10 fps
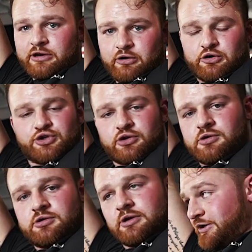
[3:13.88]
neutral,
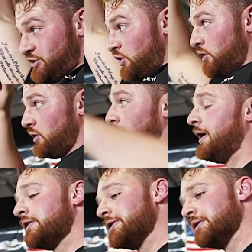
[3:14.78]
like shoulder
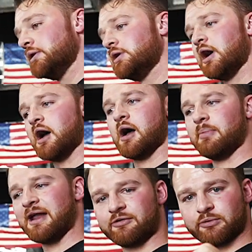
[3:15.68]
width. But
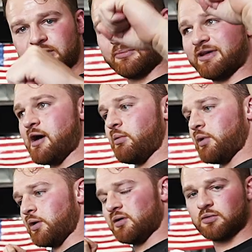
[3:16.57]
as we come down,
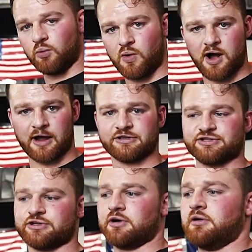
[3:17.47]
we're wide.
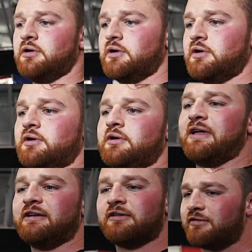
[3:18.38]
So
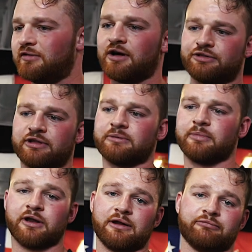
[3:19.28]
that does nothing
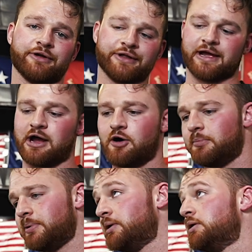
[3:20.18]
but really help
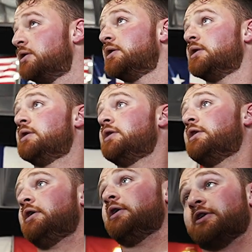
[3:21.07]

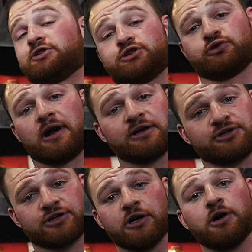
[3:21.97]
with
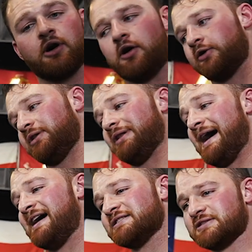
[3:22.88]
stretch on the
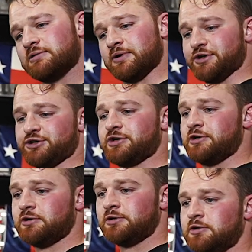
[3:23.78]
lats, which
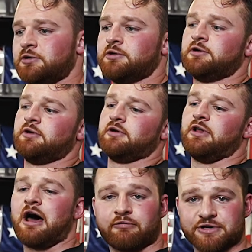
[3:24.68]
a
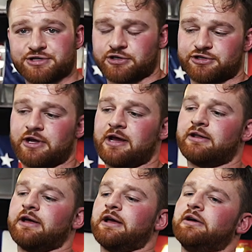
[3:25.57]
lot of research
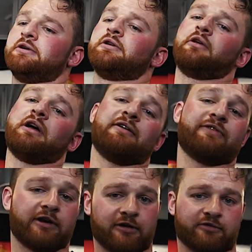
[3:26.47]
lately, or a lot of
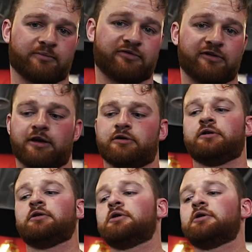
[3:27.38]
videos I'm seeing